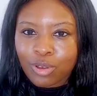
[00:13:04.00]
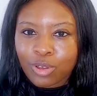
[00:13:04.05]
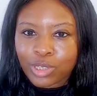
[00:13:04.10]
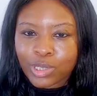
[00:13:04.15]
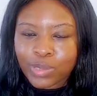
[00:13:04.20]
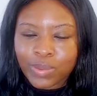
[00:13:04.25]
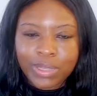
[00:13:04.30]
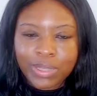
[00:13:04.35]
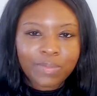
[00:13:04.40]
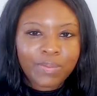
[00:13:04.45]

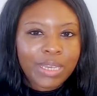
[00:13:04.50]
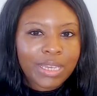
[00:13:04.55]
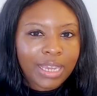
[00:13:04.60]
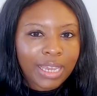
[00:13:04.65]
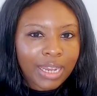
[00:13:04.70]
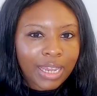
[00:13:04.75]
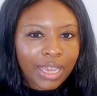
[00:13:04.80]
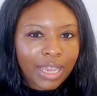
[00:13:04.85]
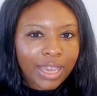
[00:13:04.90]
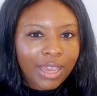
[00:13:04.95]
with the
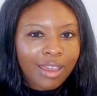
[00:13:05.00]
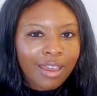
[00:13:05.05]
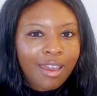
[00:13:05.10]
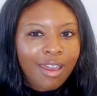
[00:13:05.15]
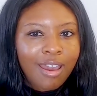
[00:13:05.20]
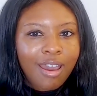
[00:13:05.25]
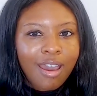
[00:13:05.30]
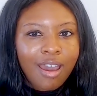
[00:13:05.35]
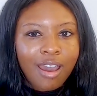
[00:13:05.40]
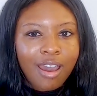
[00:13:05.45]
beginning
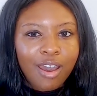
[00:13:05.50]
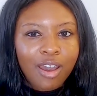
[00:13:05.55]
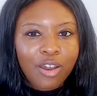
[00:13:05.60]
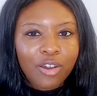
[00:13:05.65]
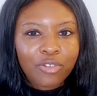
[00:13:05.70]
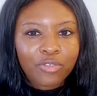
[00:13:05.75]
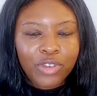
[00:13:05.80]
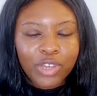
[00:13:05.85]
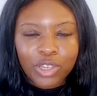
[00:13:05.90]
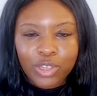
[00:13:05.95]

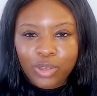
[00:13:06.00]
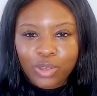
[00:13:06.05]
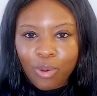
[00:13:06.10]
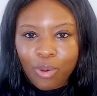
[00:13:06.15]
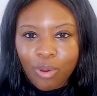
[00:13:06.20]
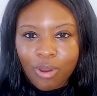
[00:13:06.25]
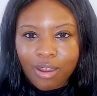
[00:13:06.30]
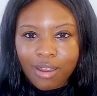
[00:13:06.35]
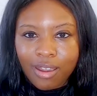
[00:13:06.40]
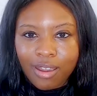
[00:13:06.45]
of
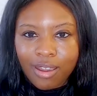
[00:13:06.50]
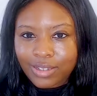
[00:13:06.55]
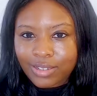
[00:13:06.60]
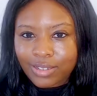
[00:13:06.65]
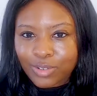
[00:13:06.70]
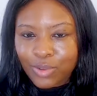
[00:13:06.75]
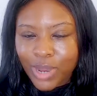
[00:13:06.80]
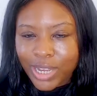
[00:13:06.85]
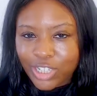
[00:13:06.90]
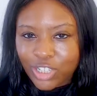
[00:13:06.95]
your
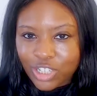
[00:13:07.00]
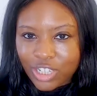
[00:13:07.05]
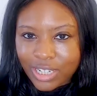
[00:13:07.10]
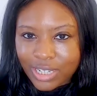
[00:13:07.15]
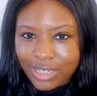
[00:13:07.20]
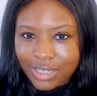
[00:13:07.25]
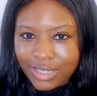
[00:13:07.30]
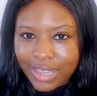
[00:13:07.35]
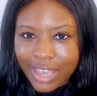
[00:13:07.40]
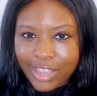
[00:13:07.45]

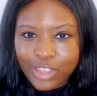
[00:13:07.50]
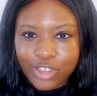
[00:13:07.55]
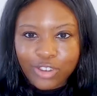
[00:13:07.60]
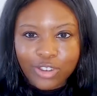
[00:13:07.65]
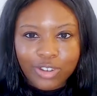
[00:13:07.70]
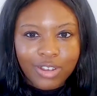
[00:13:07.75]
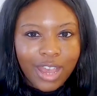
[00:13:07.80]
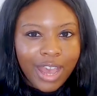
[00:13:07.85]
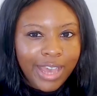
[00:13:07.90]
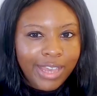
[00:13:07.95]
questions and
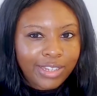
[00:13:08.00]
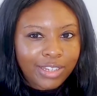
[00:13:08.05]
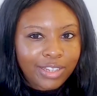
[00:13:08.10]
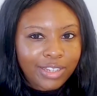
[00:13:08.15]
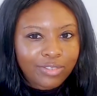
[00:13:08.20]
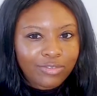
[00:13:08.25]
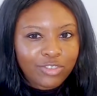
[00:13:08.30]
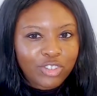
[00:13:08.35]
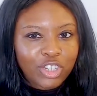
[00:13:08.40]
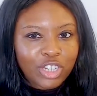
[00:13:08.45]
you're kind
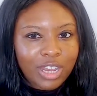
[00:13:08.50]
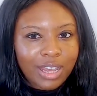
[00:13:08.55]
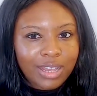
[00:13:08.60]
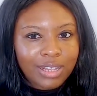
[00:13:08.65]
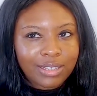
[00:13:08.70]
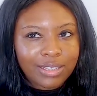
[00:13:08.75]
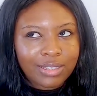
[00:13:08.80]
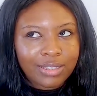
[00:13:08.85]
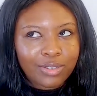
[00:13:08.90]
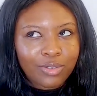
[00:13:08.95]
of
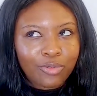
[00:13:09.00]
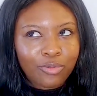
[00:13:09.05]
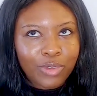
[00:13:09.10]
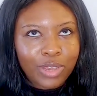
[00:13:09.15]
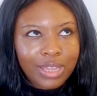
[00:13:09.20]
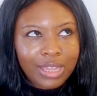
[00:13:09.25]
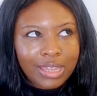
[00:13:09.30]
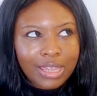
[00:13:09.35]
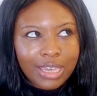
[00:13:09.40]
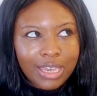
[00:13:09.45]
just
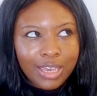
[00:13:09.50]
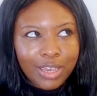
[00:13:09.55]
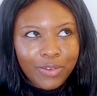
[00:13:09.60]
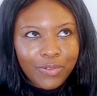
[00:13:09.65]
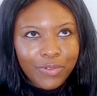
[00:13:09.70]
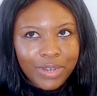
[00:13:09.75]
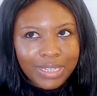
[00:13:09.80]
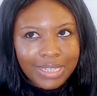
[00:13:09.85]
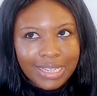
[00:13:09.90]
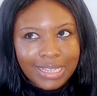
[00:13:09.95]
really thinking of
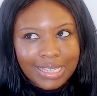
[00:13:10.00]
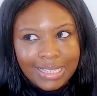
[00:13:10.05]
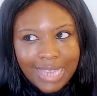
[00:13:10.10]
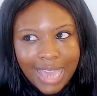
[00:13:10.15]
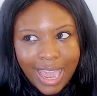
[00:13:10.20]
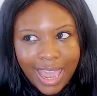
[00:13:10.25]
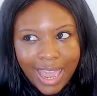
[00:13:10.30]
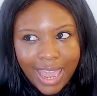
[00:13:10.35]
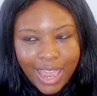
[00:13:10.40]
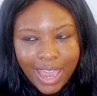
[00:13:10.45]
what to
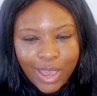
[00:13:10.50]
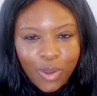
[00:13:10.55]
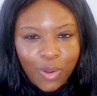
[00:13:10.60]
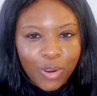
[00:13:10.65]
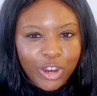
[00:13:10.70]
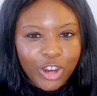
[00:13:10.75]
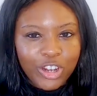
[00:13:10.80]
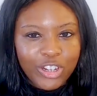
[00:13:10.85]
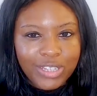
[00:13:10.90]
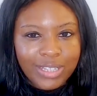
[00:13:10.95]
say, or
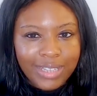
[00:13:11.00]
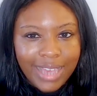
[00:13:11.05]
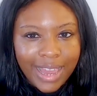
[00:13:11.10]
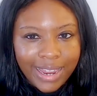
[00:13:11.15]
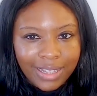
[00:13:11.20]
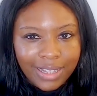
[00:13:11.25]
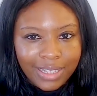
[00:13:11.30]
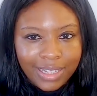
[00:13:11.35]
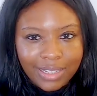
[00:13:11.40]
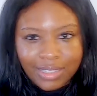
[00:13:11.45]
you're
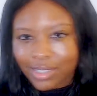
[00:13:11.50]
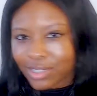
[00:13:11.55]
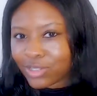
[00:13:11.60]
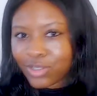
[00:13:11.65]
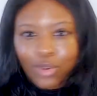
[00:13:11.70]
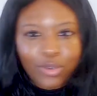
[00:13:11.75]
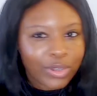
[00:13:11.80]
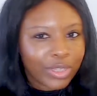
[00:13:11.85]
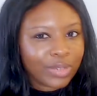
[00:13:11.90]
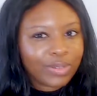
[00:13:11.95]
silent,
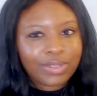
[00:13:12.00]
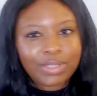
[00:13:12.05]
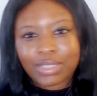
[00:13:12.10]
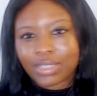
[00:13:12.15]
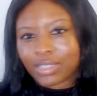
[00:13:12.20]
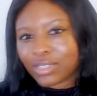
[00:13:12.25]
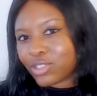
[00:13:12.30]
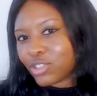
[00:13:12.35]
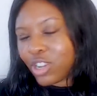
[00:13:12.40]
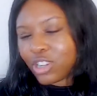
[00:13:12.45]
don't use
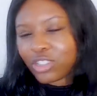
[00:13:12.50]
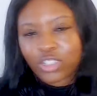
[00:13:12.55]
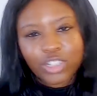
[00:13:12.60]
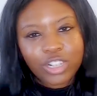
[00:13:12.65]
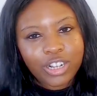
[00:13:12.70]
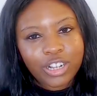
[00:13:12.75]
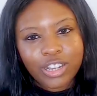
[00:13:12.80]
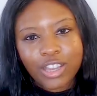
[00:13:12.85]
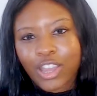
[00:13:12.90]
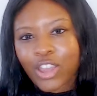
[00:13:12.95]
this
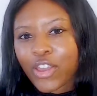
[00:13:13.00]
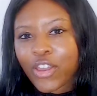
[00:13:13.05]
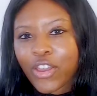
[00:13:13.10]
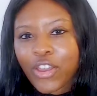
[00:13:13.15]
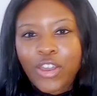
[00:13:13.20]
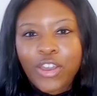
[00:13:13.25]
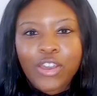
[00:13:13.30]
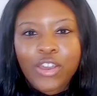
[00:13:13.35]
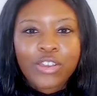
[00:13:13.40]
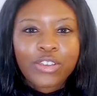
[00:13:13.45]
structure.
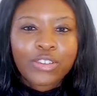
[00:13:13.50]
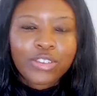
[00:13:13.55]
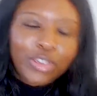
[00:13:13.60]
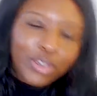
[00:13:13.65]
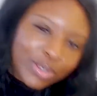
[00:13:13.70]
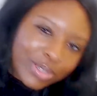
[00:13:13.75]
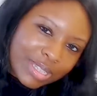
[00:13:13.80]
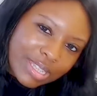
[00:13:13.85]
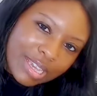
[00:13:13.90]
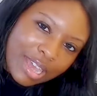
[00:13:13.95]

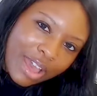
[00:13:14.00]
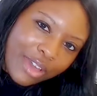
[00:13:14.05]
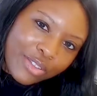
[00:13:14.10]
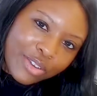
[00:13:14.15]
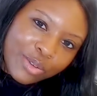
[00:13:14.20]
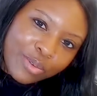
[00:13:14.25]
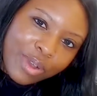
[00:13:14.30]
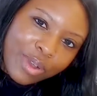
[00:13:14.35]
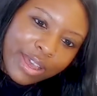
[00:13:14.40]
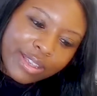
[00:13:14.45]
Use the other one.